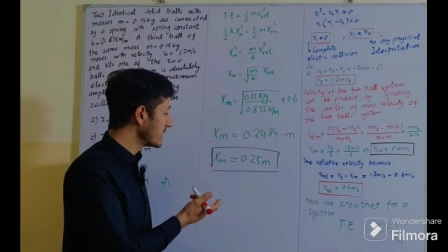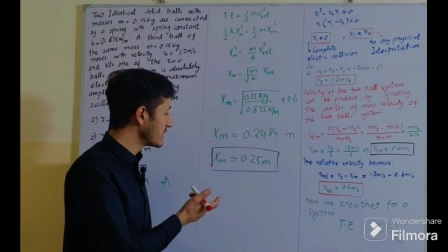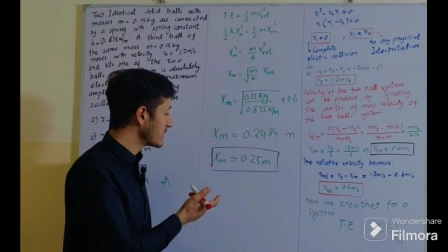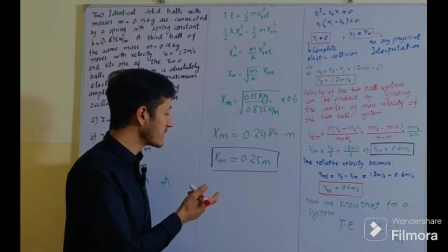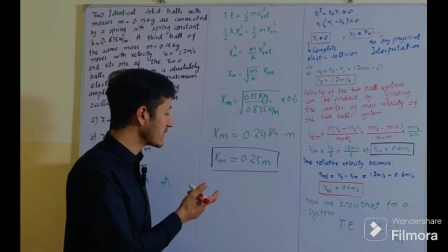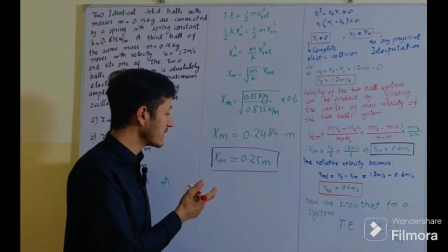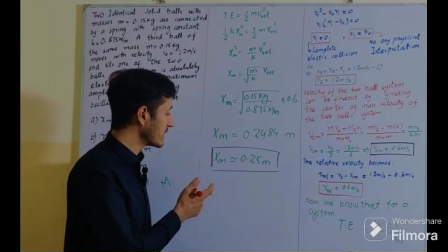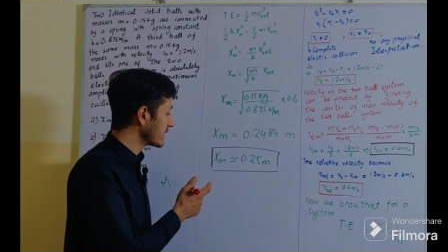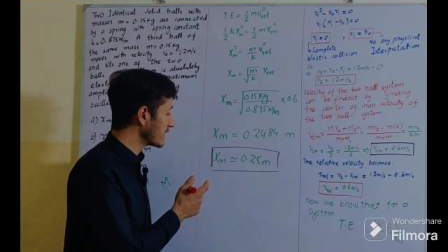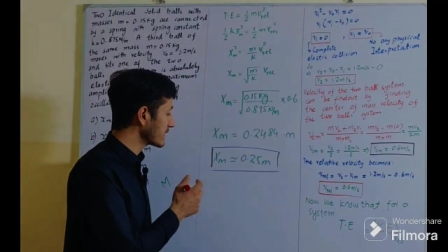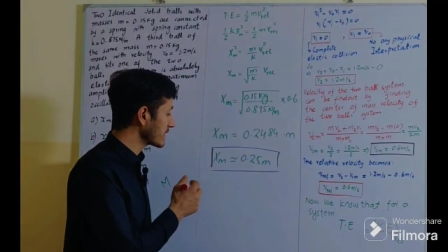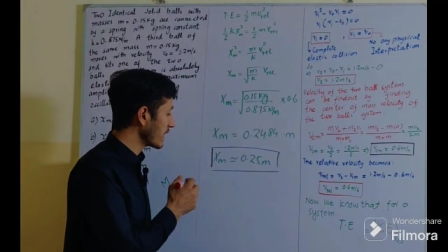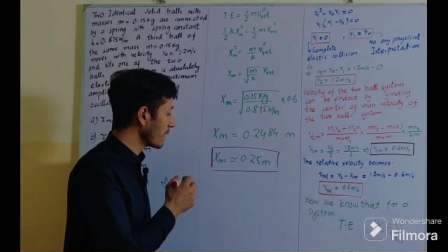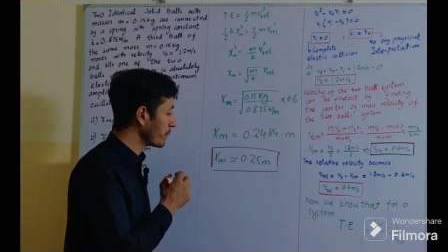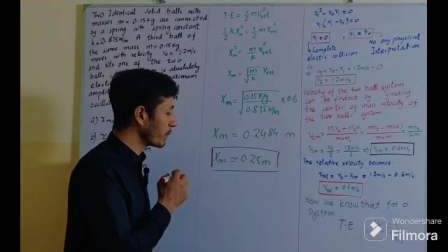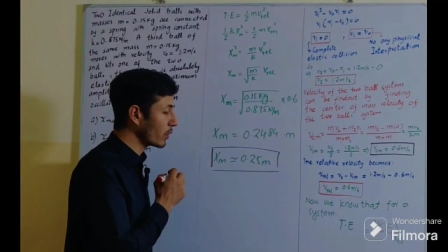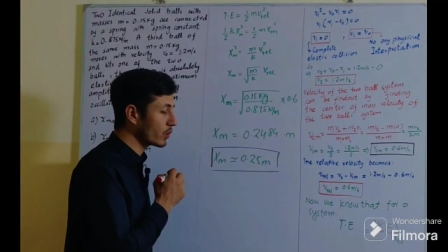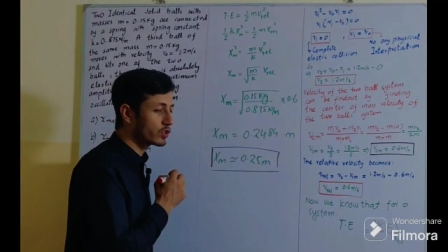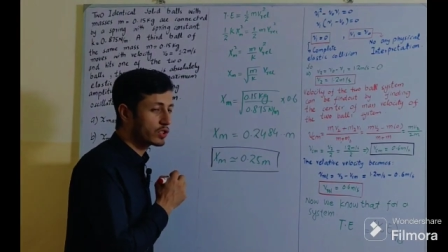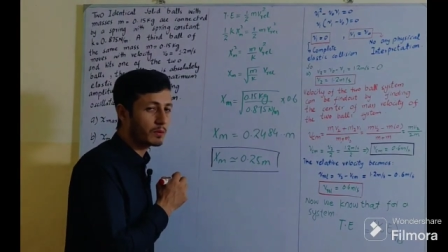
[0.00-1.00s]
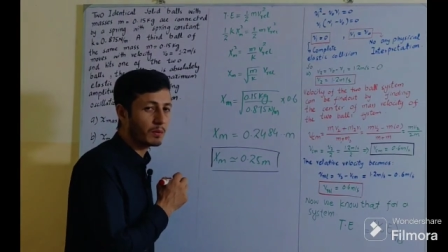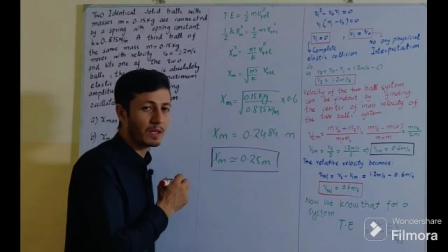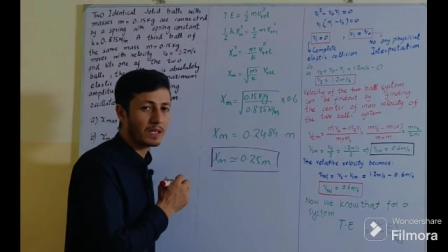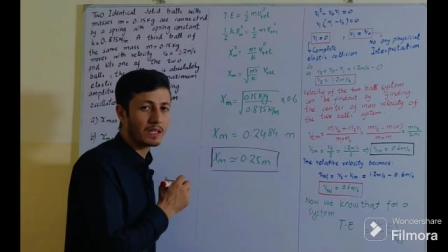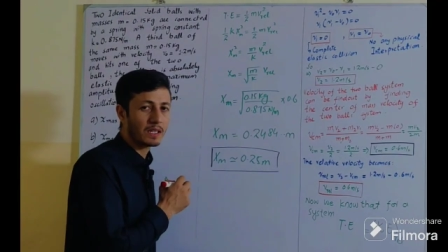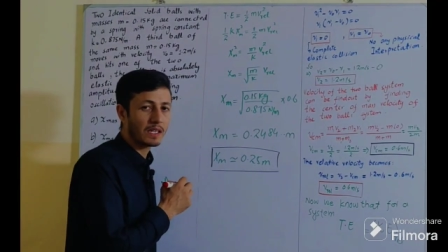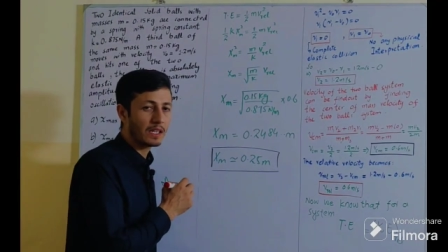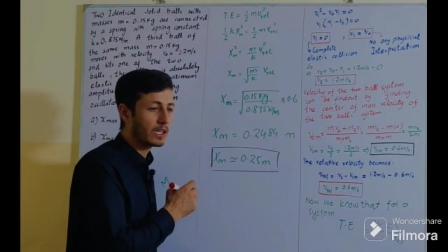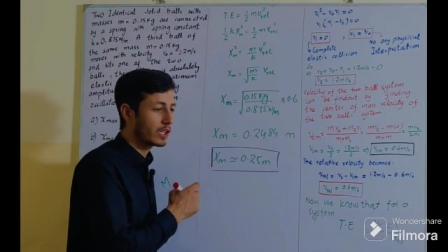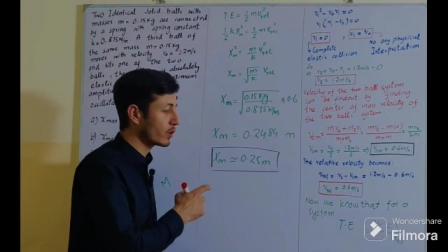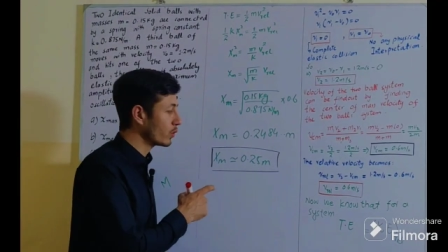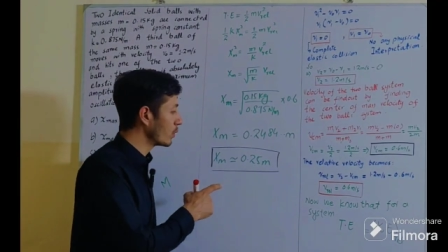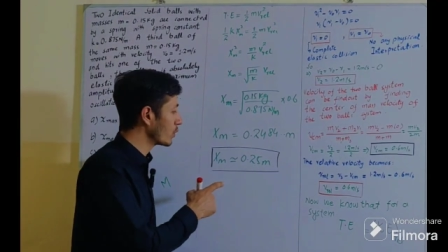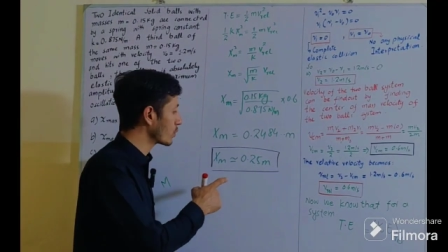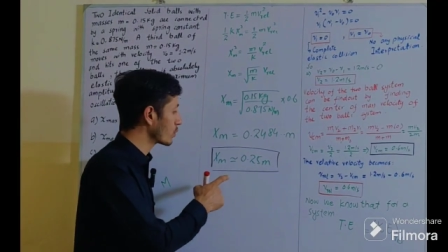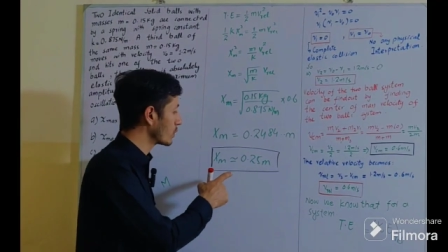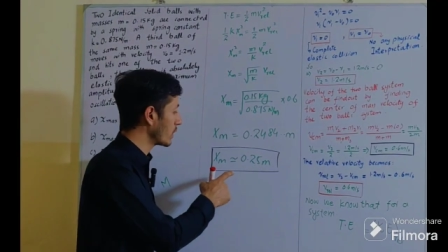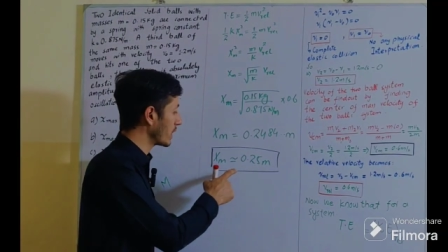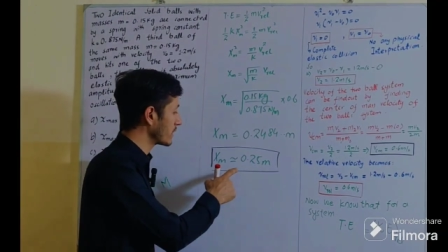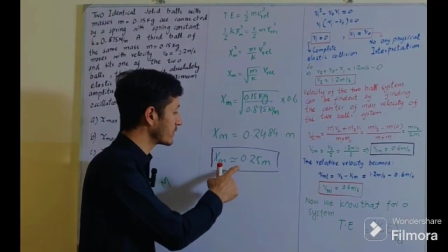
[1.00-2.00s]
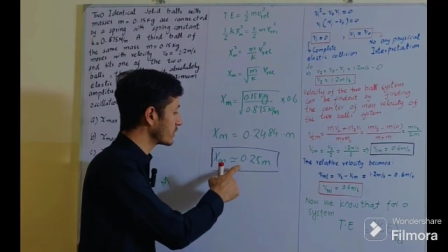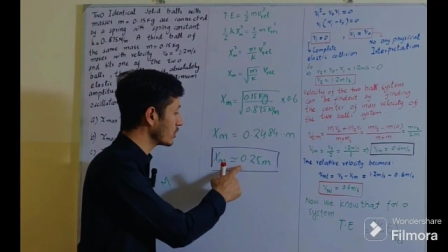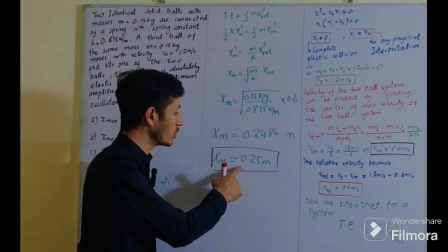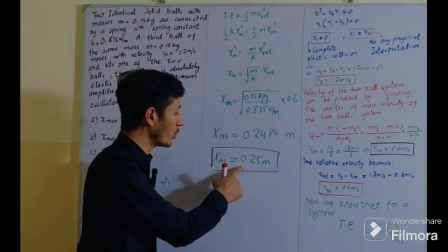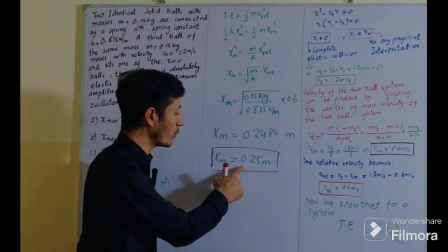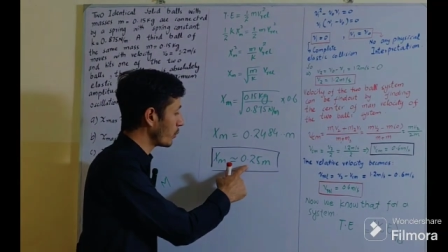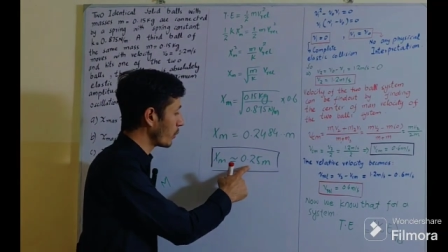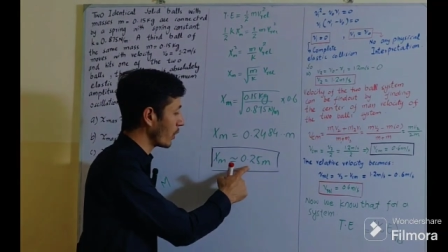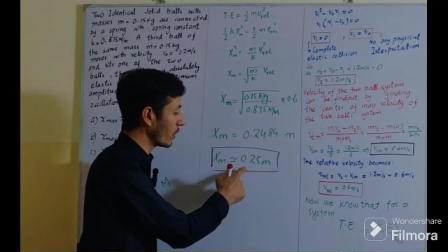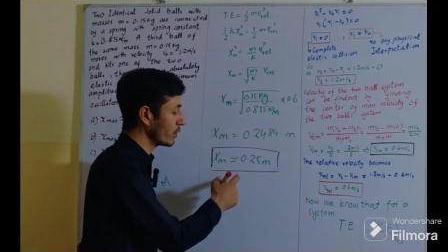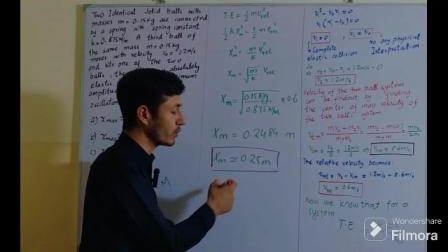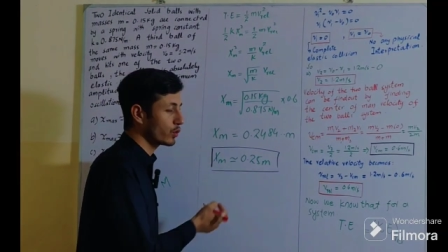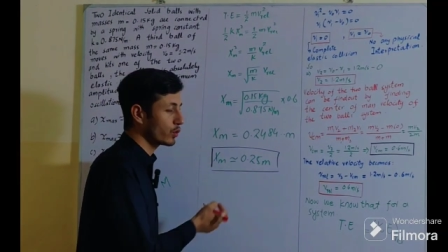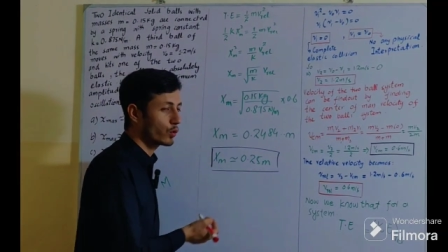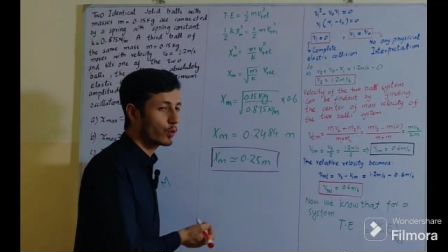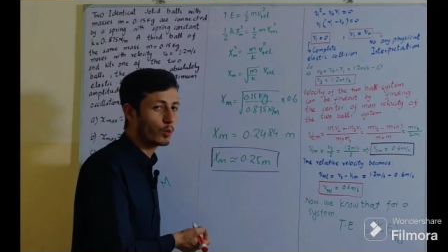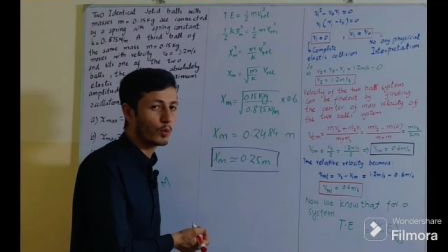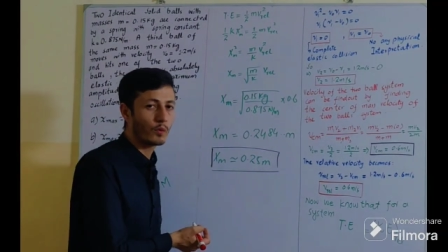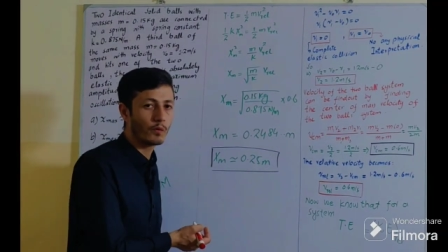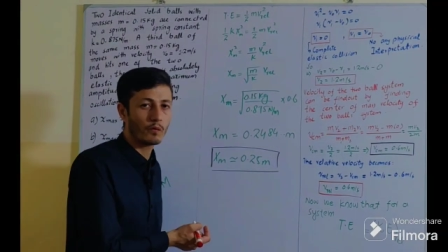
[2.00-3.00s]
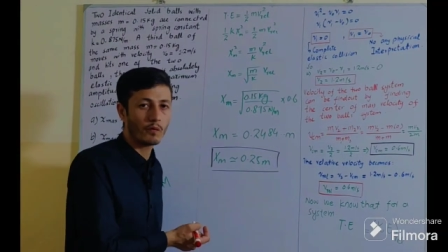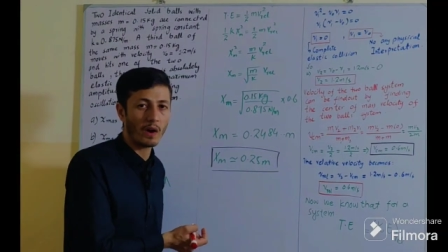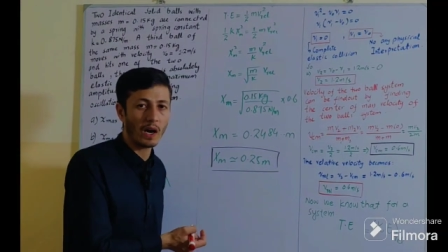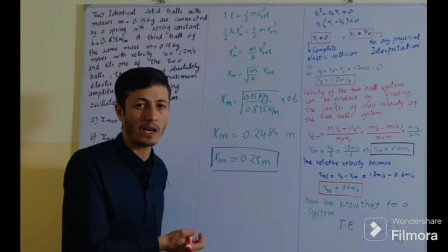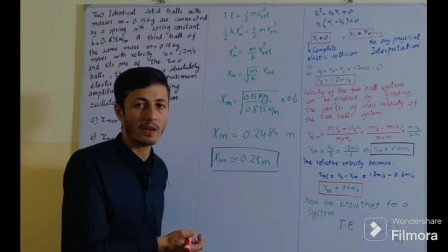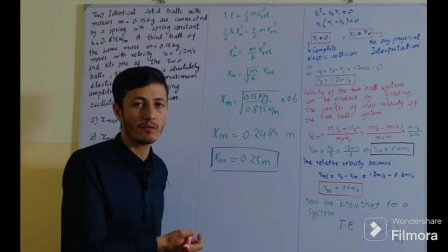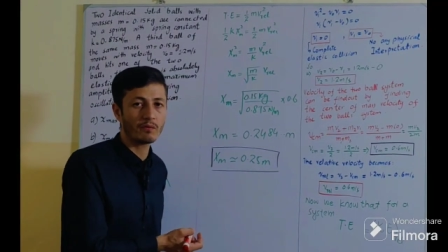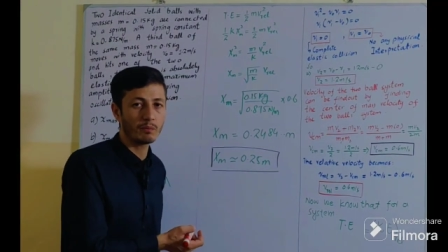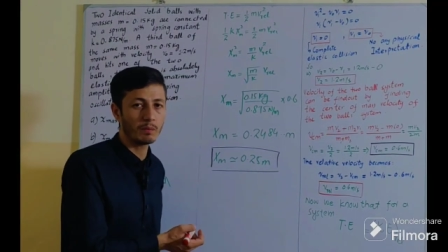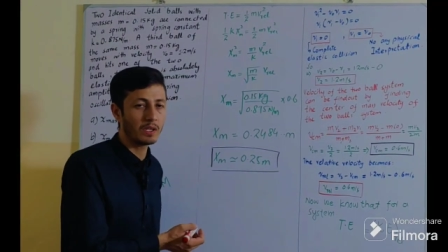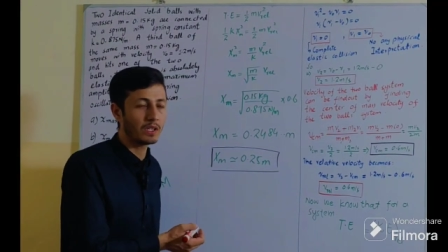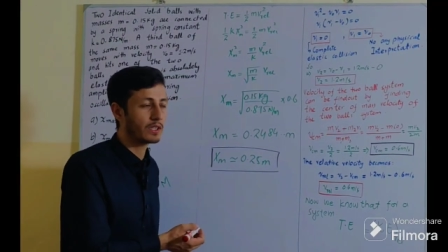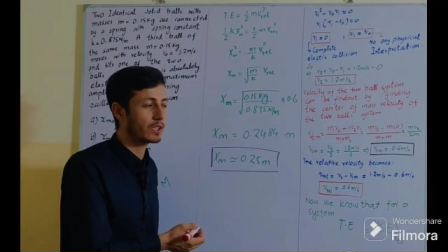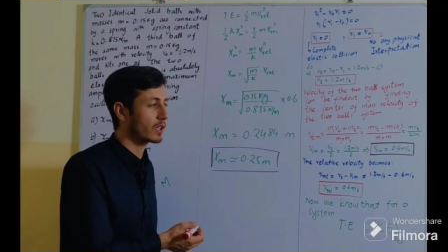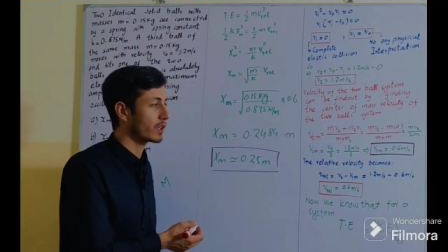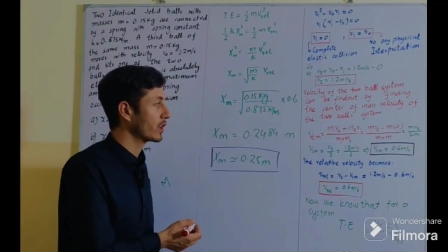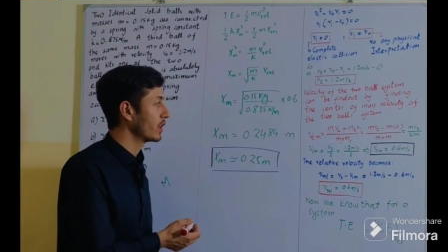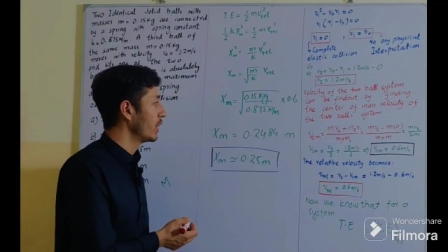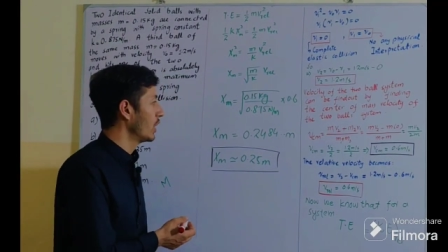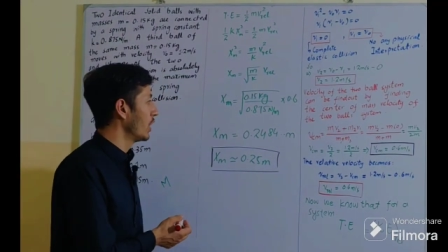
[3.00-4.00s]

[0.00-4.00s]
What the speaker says: digit, it is approximately equal to the 0.25 meter.